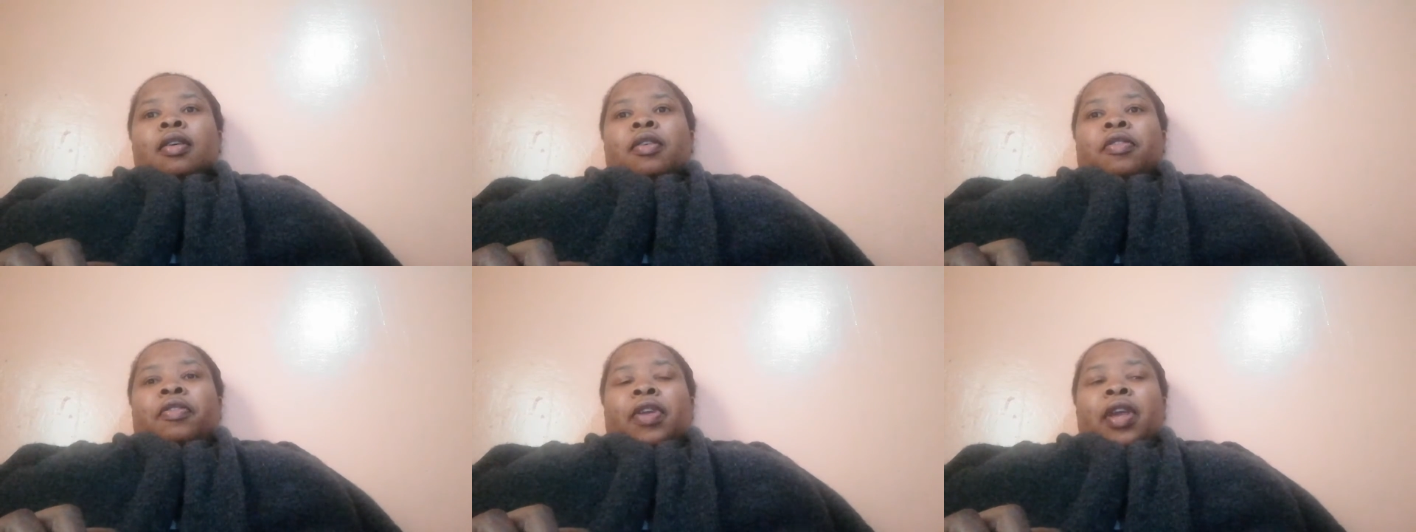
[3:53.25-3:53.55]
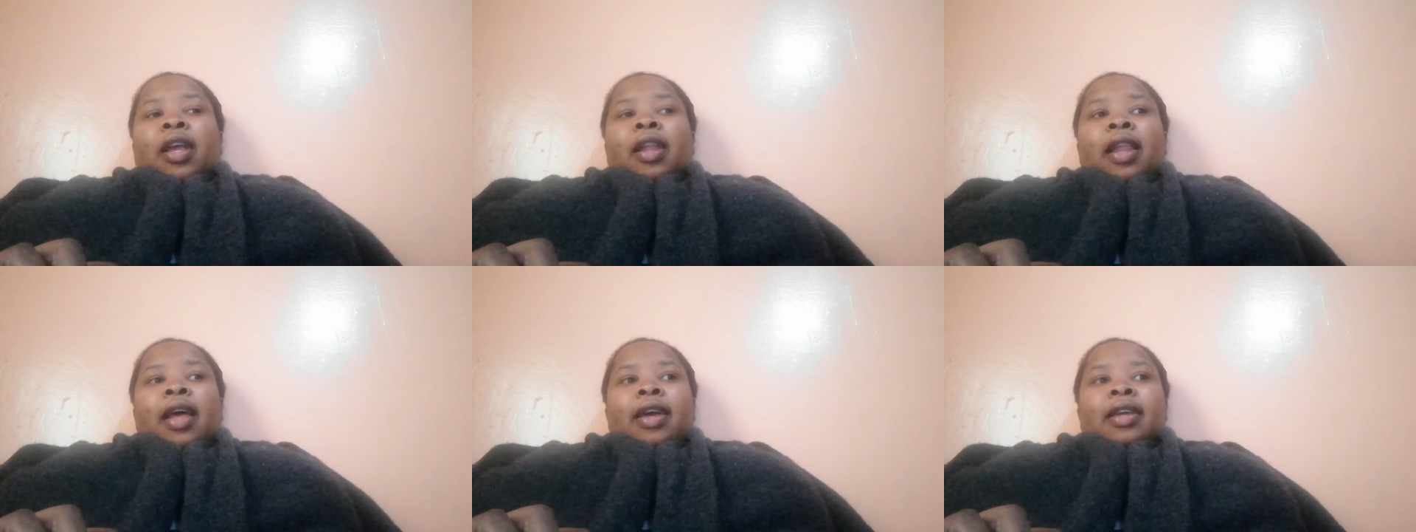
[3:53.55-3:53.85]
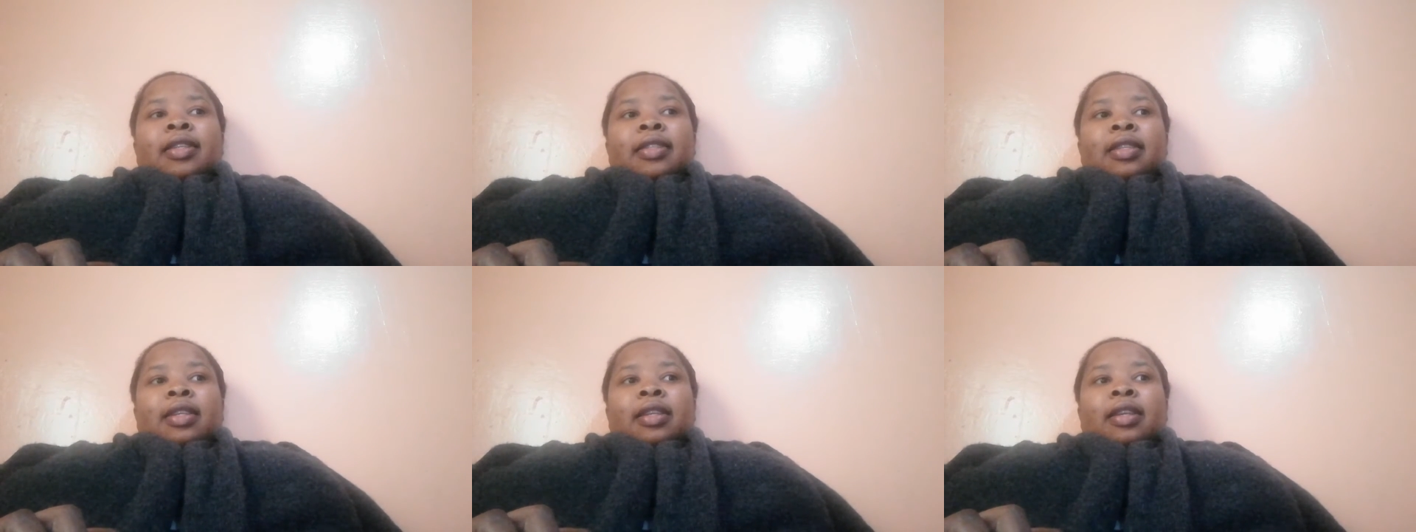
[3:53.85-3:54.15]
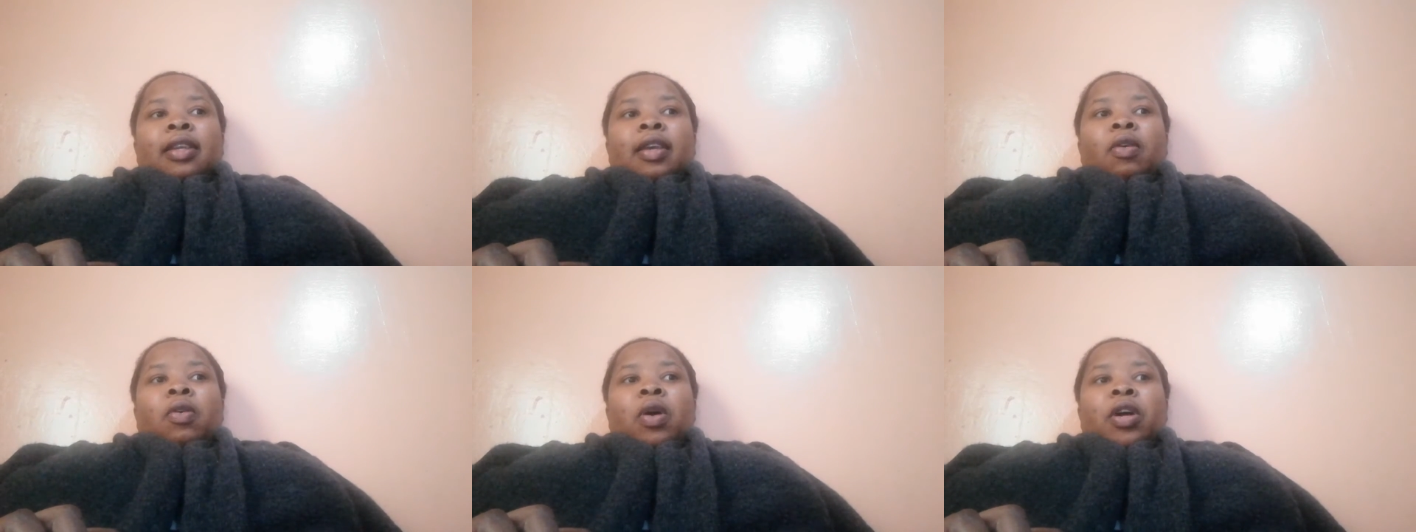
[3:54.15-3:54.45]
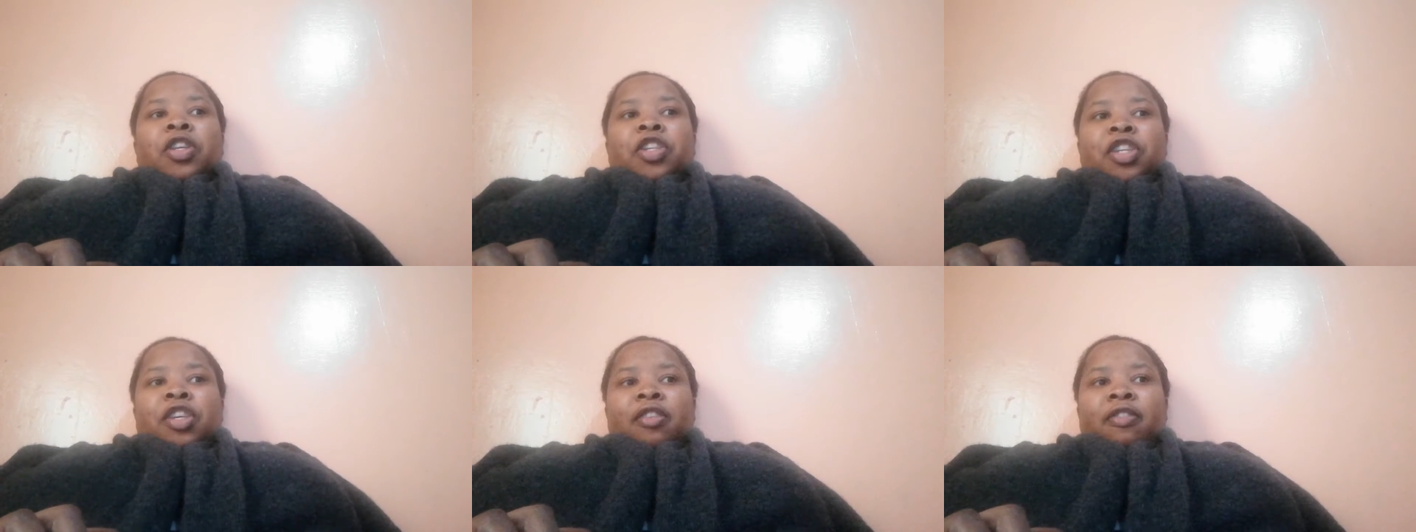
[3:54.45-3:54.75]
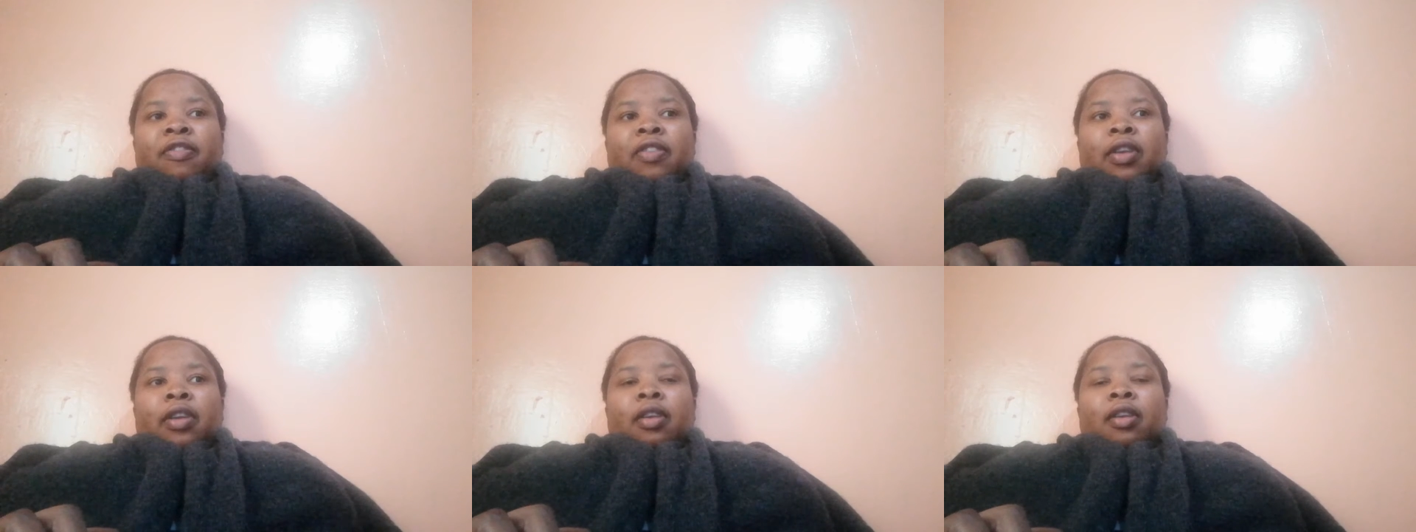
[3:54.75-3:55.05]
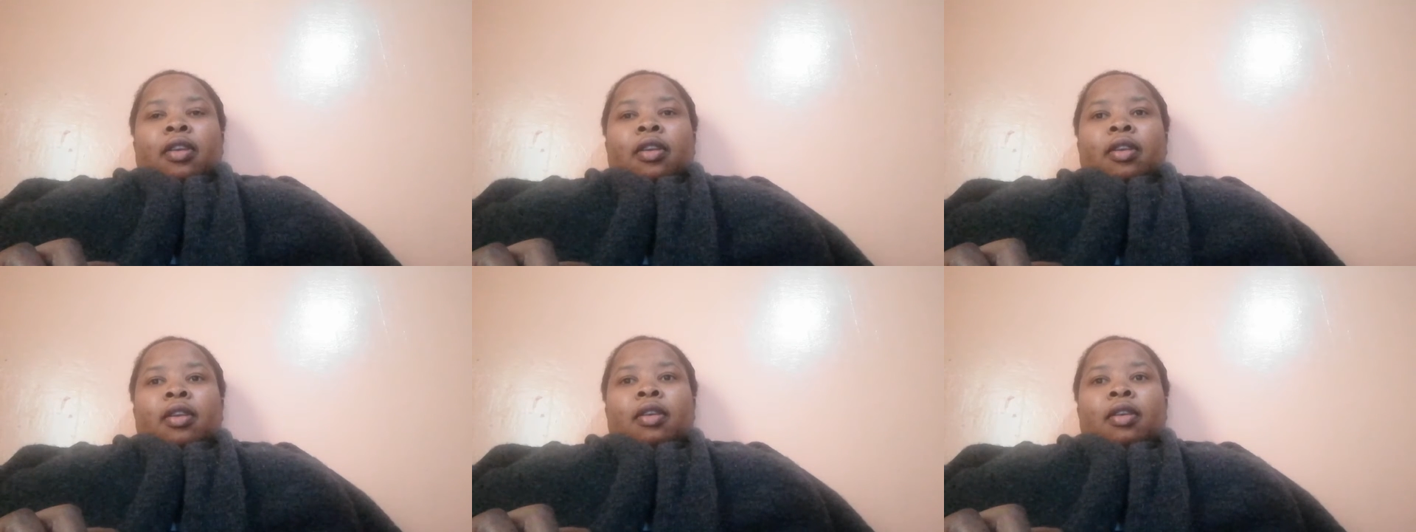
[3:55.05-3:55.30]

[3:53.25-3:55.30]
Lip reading: realizing or achieving